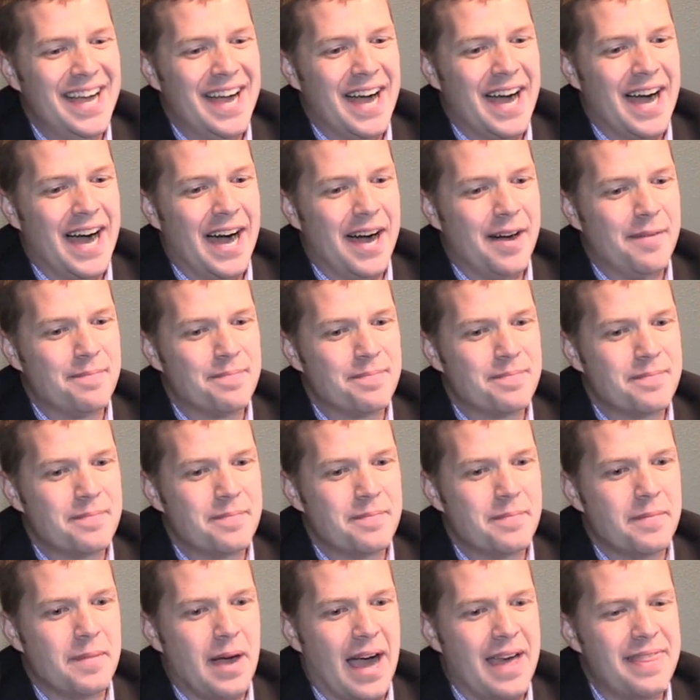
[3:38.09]

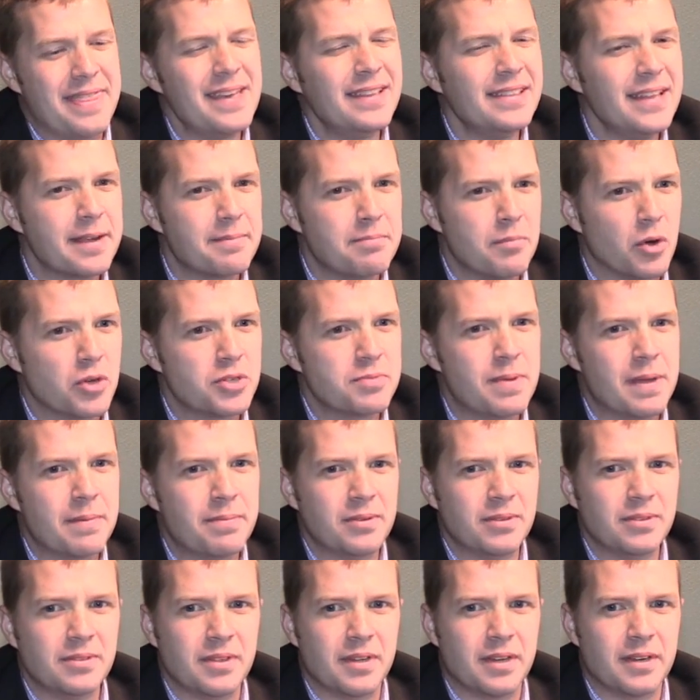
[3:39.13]
I think, like most
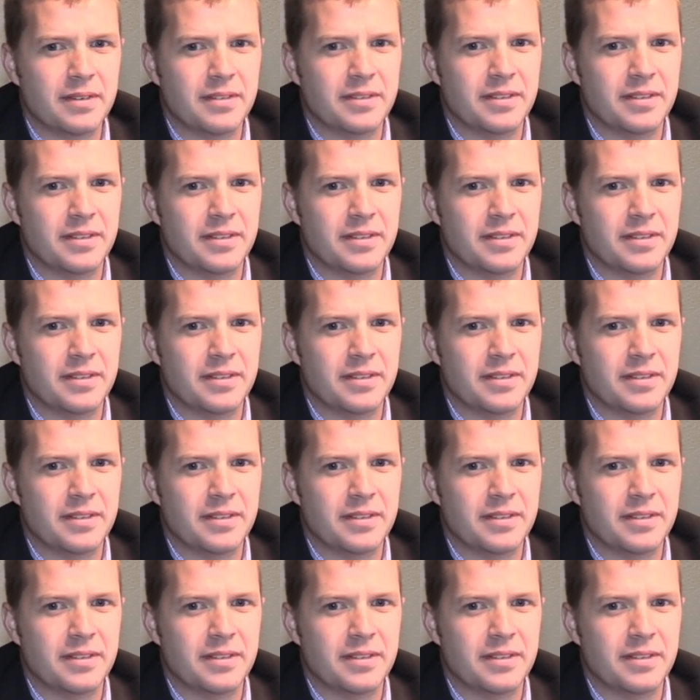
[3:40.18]
people,